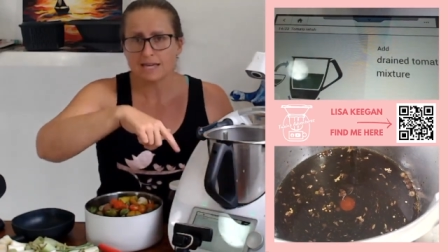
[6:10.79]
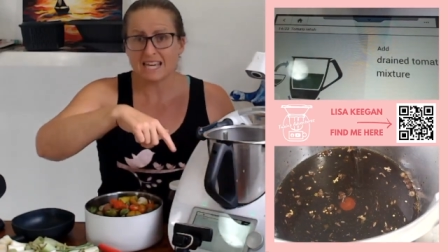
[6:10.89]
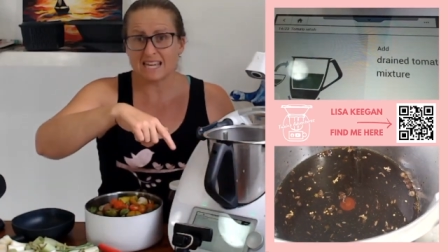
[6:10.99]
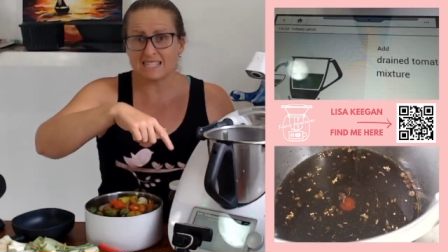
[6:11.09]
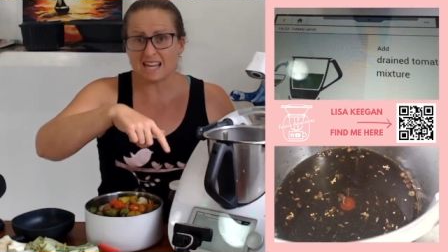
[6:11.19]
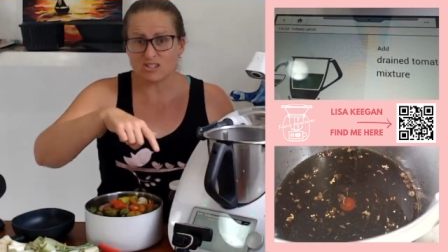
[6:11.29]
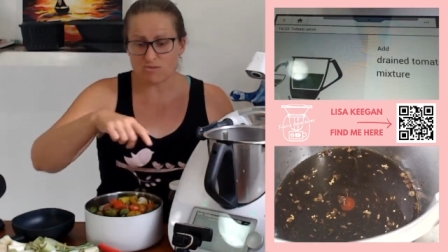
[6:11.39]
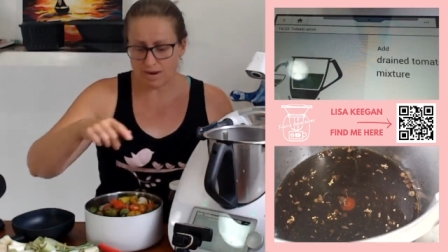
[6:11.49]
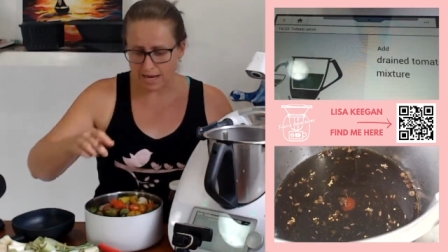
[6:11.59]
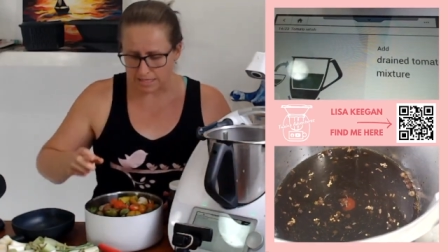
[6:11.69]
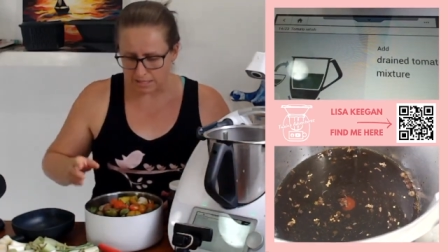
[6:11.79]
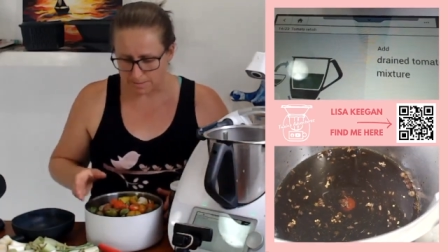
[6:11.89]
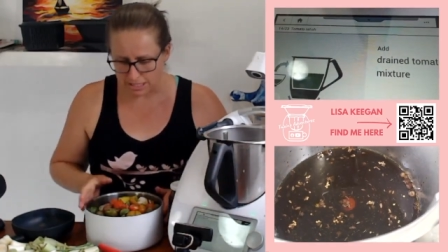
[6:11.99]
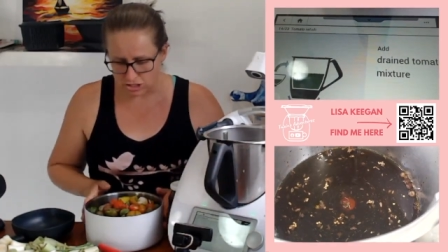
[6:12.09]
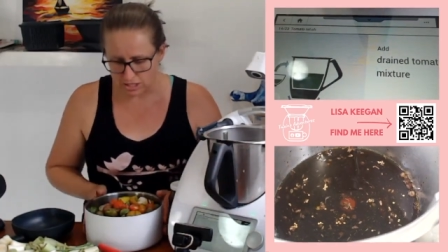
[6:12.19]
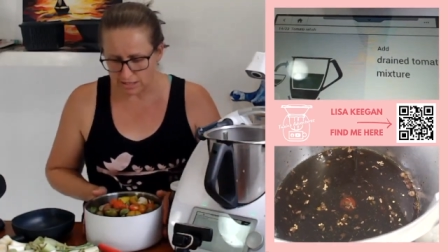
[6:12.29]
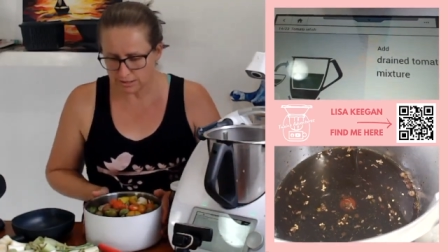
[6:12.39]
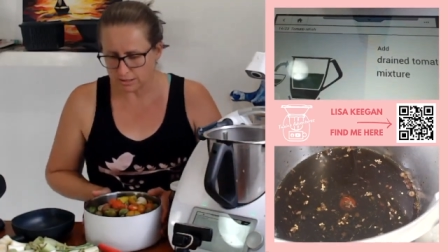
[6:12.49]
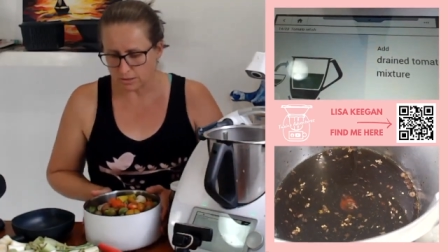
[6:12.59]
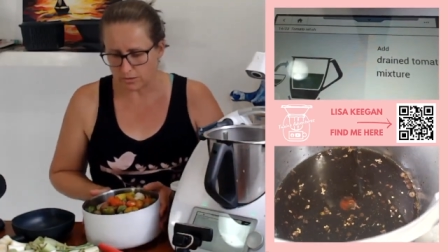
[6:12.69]
Here's our drained mixture,
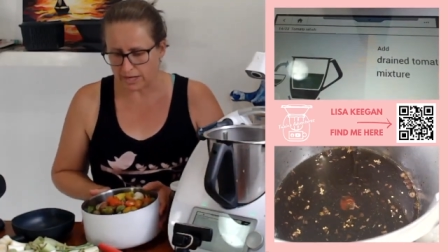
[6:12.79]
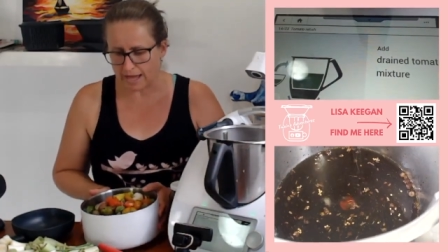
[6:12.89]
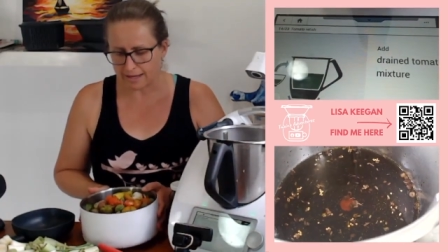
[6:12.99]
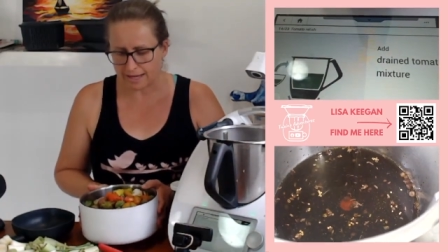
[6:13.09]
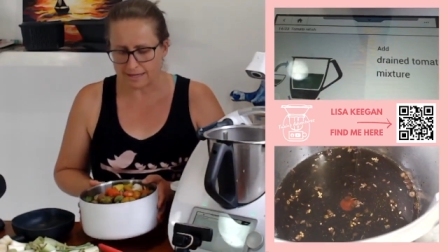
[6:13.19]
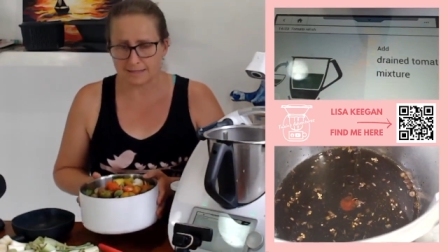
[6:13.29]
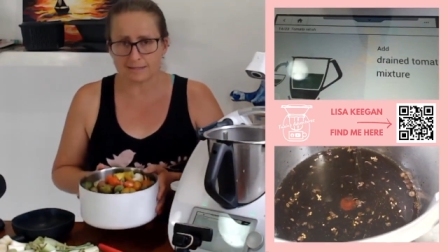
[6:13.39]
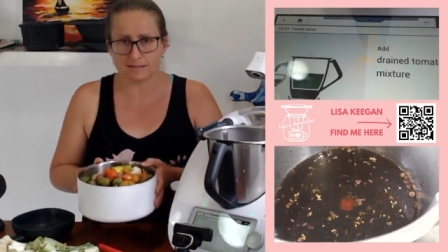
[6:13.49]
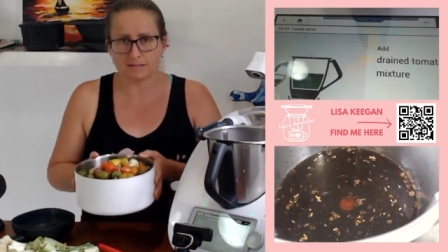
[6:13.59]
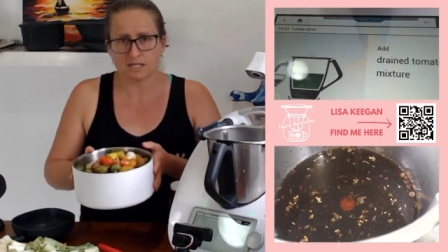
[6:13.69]
or in our case,